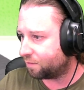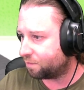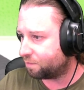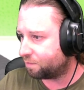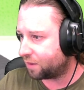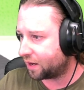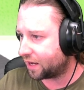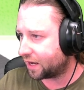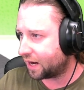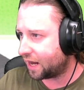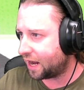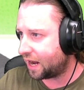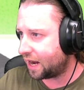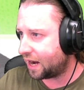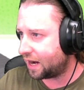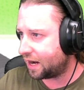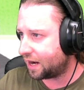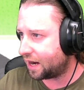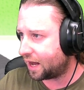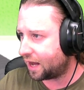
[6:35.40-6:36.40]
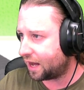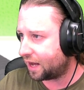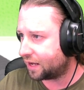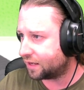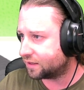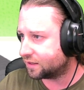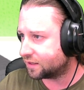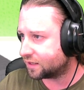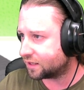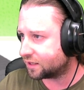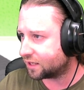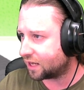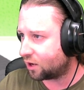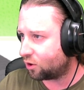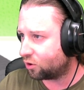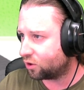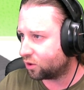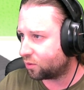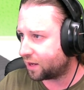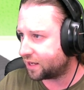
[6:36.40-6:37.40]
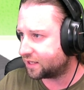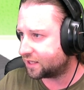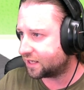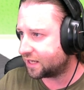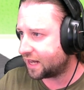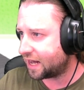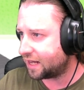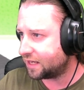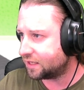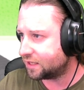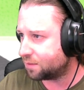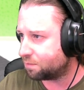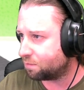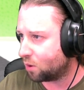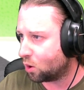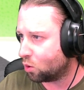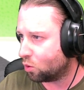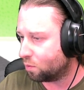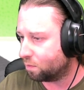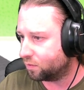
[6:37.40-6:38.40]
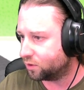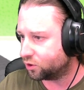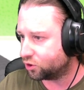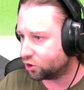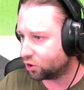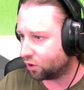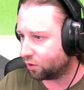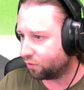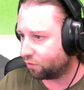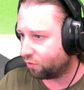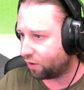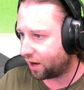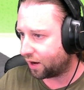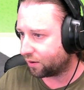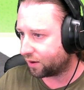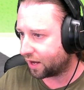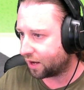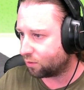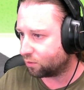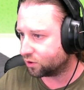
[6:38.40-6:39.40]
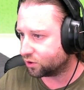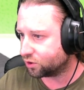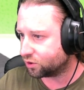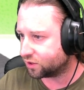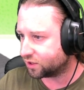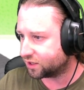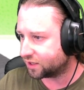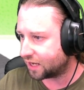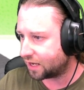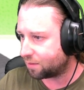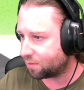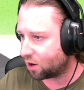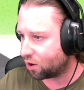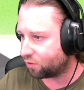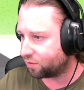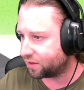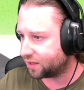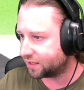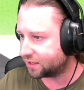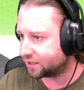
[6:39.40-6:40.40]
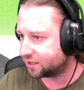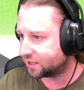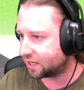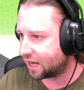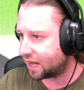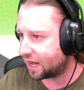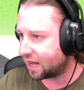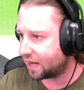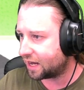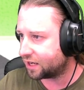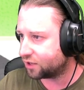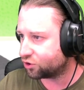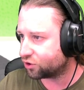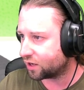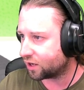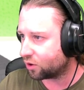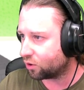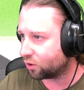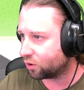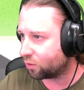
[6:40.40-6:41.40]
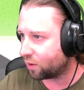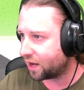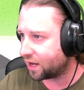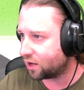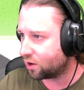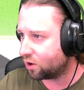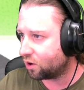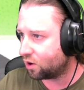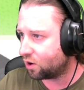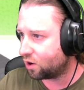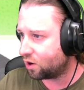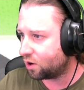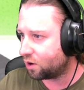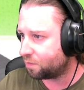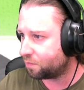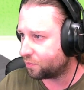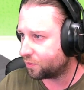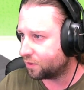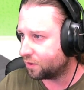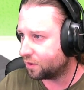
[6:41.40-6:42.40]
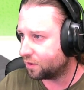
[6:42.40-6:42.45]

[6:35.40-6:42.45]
Bring it in, and is that all the way to the end? Boom, done. Right, okay, and we'll do the same over this side. Drag it all the way up.